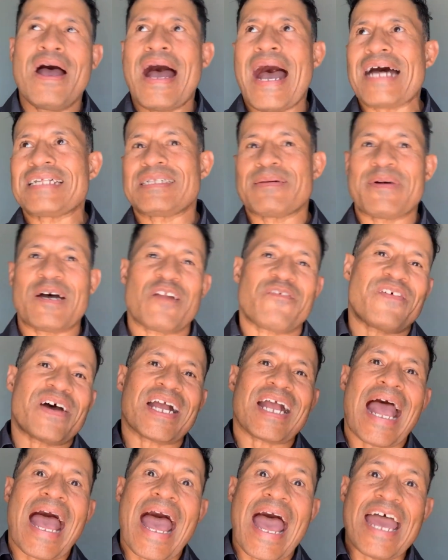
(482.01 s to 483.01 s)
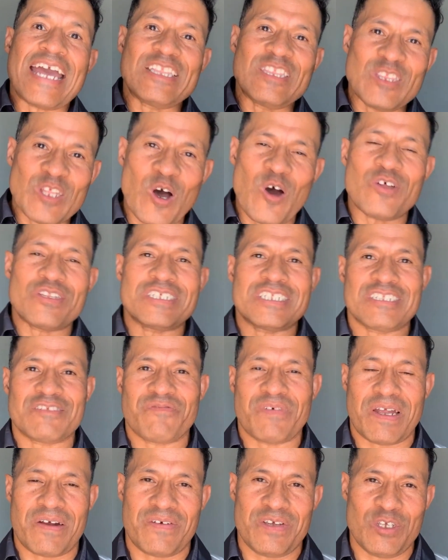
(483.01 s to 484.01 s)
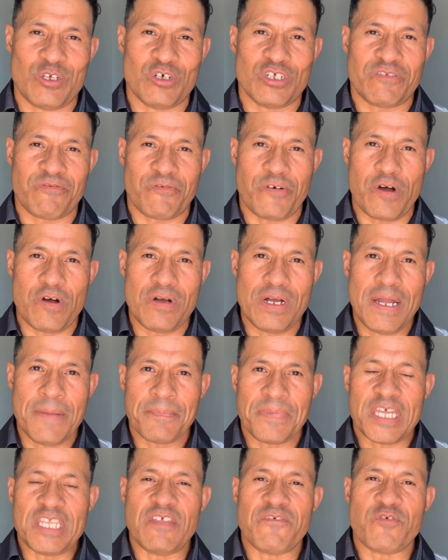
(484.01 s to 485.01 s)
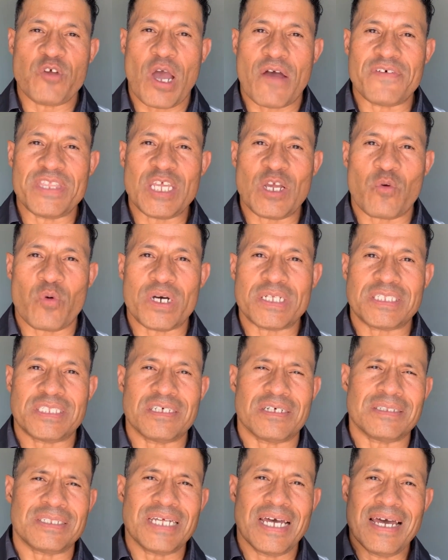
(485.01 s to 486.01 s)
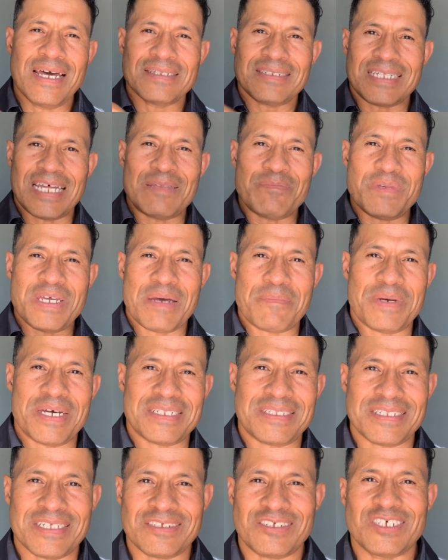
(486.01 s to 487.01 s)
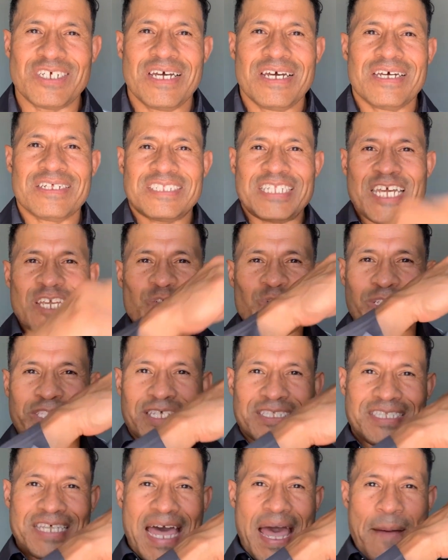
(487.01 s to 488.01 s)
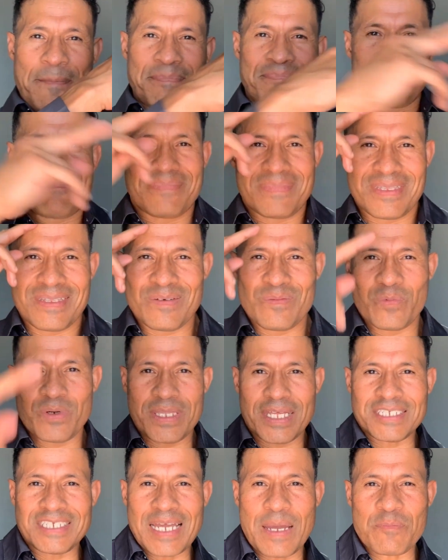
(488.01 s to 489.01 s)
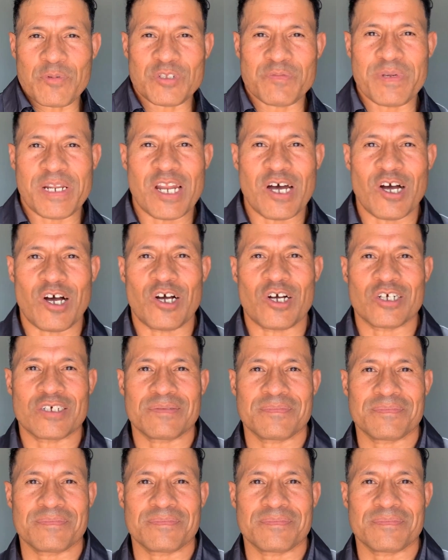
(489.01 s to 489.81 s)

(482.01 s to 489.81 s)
As a matter of fact, I know this is very useful. And if you have any questions, send me a message. See you at the top where the champions belong.